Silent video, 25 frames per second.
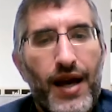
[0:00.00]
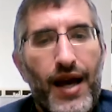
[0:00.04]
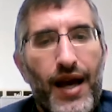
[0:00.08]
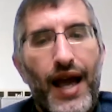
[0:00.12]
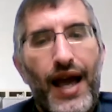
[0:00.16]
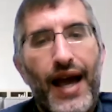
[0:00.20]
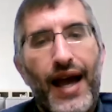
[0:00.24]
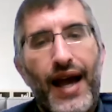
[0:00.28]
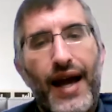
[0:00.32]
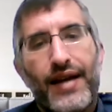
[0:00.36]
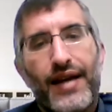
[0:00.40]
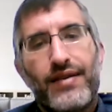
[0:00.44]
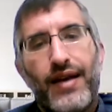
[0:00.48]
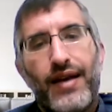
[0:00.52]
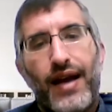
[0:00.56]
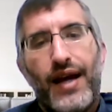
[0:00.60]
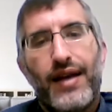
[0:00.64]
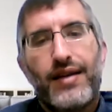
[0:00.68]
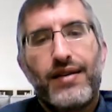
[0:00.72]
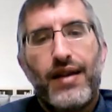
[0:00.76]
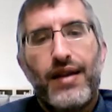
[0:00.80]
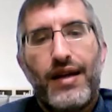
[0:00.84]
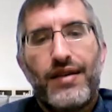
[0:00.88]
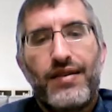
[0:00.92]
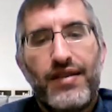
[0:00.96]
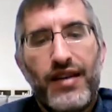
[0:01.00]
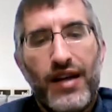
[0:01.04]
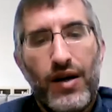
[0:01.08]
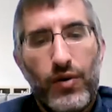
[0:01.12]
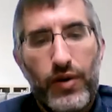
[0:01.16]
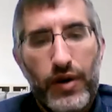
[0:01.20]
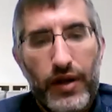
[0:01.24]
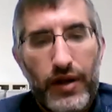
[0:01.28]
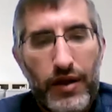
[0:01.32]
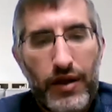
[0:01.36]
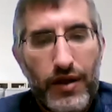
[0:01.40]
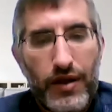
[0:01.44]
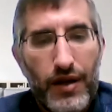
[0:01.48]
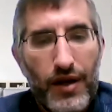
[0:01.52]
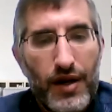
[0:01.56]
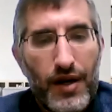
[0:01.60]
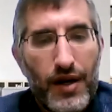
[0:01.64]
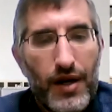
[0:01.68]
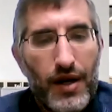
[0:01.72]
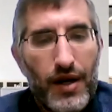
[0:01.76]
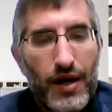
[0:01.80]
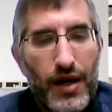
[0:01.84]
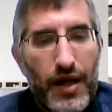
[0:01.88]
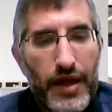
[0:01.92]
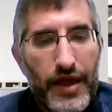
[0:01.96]
and deal with.
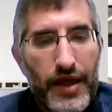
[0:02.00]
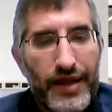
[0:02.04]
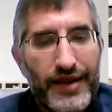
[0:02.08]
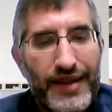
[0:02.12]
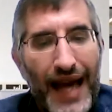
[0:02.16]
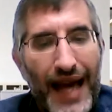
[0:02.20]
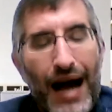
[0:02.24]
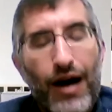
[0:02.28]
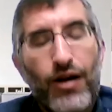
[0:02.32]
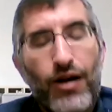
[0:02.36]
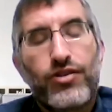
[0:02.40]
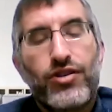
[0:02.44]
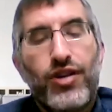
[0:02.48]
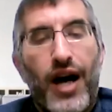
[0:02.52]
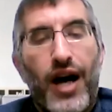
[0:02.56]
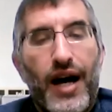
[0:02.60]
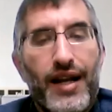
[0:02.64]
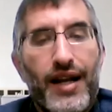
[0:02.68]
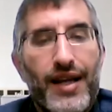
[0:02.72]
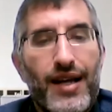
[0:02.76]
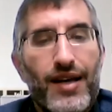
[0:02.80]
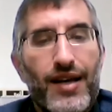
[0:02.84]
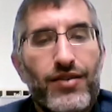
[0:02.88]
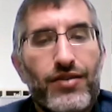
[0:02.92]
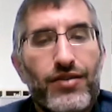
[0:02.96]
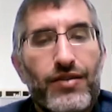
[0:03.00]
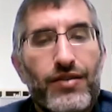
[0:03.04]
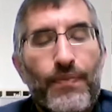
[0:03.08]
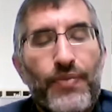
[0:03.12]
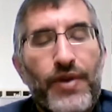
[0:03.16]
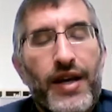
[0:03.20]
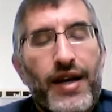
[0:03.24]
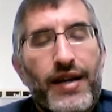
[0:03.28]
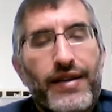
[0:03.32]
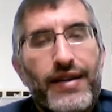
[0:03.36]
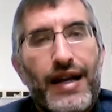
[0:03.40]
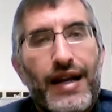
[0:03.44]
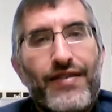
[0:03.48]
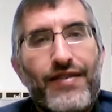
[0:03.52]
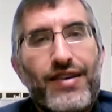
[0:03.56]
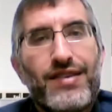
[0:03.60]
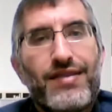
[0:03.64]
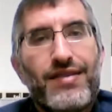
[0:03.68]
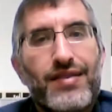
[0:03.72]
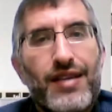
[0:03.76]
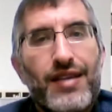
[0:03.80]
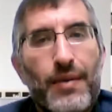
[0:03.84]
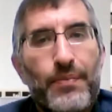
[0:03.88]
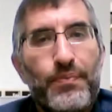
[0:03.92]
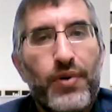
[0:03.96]
The downside is that even
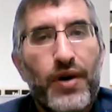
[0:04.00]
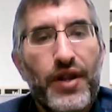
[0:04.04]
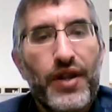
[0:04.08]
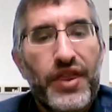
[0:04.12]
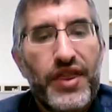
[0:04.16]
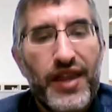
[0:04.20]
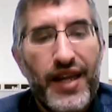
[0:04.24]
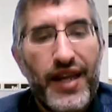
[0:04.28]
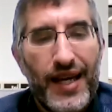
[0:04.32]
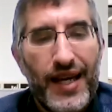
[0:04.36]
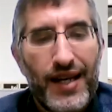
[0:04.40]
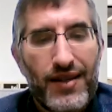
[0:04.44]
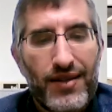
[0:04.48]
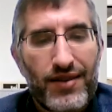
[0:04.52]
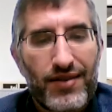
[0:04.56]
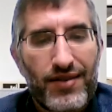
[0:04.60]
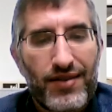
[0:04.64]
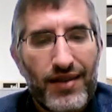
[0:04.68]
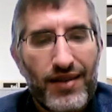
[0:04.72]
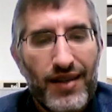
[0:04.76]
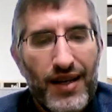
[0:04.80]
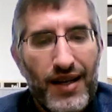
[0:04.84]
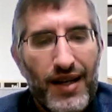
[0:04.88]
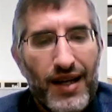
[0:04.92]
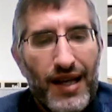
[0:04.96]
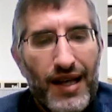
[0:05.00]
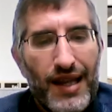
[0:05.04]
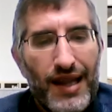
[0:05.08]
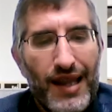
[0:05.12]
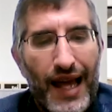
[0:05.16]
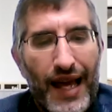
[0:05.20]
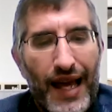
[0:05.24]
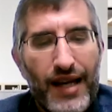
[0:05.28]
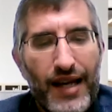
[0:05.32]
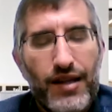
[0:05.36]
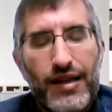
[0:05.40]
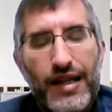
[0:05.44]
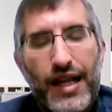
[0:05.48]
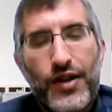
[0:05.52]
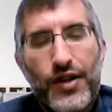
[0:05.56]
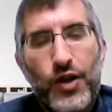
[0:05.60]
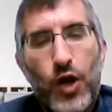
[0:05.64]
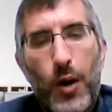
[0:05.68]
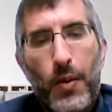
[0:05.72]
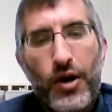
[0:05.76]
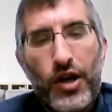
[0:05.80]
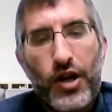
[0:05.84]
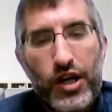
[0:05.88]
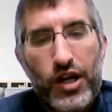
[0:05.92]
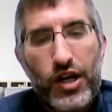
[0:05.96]
simple things like that,
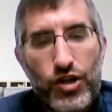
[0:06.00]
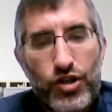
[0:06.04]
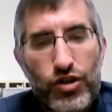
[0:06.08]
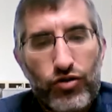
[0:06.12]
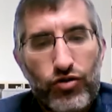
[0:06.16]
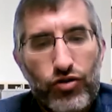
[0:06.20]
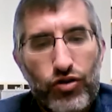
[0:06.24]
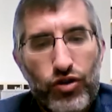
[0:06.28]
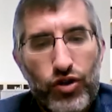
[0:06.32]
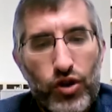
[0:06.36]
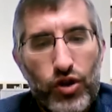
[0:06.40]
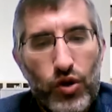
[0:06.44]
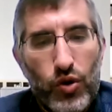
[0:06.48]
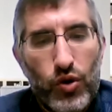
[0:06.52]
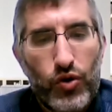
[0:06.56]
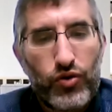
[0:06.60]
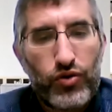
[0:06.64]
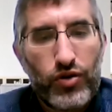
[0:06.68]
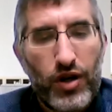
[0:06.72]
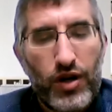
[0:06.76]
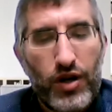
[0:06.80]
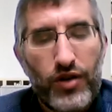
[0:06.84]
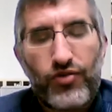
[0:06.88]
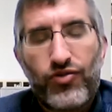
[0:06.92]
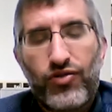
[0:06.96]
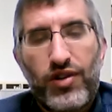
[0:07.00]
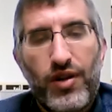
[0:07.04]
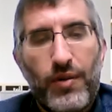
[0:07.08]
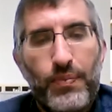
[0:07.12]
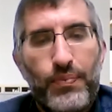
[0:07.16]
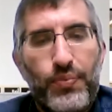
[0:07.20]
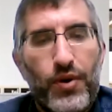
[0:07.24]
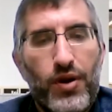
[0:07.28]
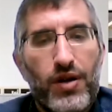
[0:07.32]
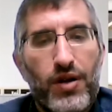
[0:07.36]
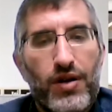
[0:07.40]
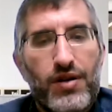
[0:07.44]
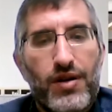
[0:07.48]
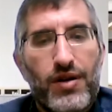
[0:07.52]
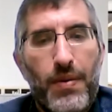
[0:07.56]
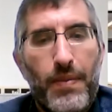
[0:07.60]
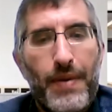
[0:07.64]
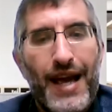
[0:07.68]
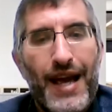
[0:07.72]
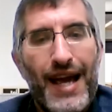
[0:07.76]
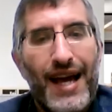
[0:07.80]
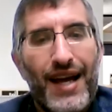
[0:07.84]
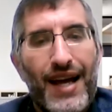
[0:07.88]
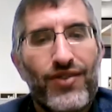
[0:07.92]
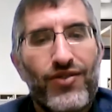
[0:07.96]
no way you can just use simple
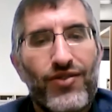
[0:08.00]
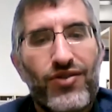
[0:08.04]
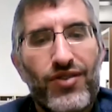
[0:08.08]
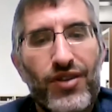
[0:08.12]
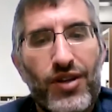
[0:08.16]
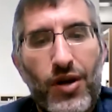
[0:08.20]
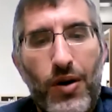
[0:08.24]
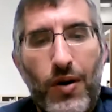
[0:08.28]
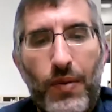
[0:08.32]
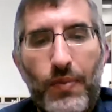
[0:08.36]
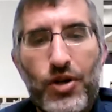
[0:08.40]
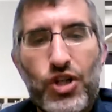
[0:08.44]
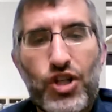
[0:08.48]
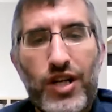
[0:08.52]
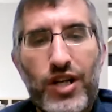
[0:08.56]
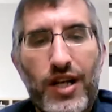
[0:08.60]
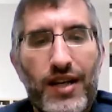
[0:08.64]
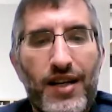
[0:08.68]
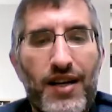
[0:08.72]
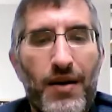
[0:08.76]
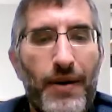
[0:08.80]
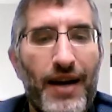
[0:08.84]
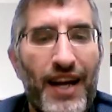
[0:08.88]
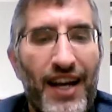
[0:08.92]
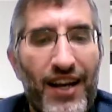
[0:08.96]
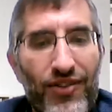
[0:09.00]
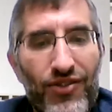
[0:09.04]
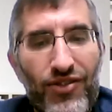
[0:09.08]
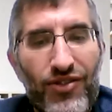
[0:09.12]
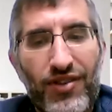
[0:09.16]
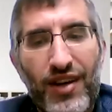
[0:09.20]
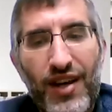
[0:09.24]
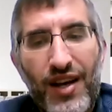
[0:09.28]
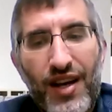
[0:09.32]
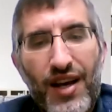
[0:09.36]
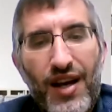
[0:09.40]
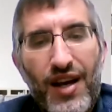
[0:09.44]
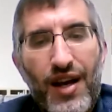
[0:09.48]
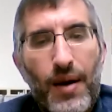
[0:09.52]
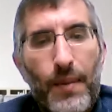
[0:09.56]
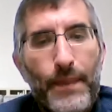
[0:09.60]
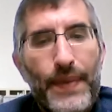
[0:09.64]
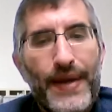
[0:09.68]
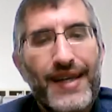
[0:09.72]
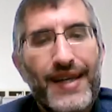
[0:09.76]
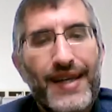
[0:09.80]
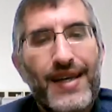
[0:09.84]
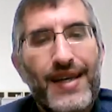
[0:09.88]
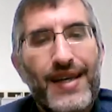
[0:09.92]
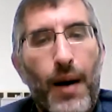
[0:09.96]
commands, machine commands,
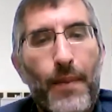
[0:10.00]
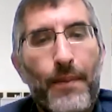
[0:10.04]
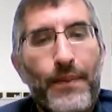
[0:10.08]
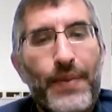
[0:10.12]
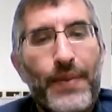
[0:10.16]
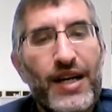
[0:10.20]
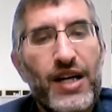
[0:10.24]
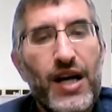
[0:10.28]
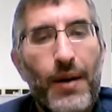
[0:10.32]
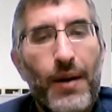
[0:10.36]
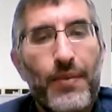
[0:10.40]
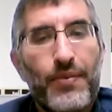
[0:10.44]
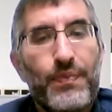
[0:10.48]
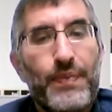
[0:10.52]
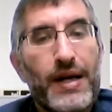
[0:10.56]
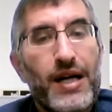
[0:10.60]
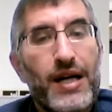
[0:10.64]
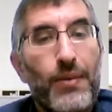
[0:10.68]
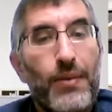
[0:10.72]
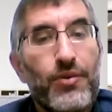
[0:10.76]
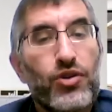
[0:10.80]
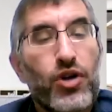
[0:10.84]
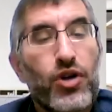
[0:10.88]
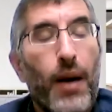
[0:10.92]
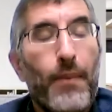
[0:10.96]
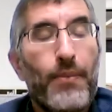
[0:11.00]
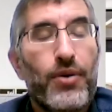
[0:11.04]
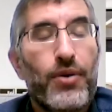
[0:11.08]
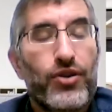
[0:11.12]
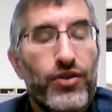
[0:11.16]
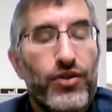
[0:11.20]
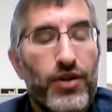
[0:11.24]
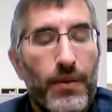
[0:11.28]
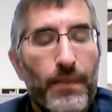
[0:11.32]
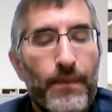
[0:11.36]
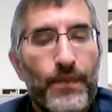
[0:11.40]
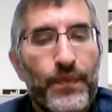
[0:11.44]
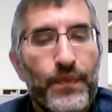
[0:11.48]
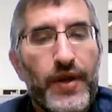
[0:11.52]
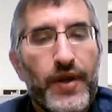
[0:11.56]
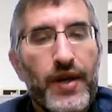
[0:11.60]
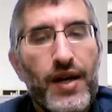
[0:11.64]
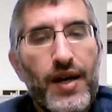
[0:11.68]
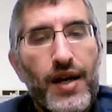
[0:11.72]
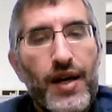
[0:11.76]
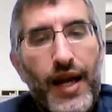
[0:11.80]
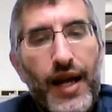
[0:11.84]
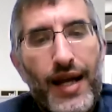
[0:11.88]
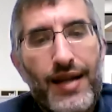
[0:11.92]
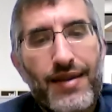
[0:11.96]
becomes cumbersome.
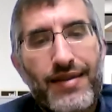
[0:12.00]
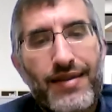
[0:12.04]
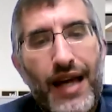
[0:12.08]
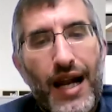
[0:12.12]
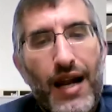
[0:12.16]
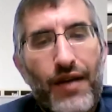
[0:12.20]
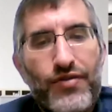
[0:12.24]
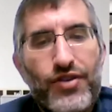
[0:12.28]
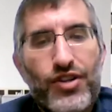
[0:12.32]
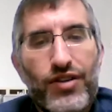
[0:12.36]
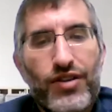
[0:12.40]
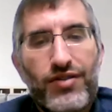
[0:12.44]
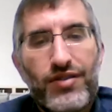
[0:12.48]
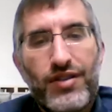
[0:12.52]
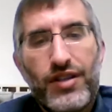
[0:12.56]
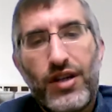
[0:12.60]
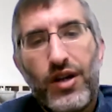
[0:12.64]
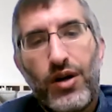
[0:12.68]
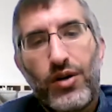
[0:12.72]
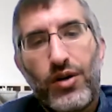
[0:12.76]
Instead of just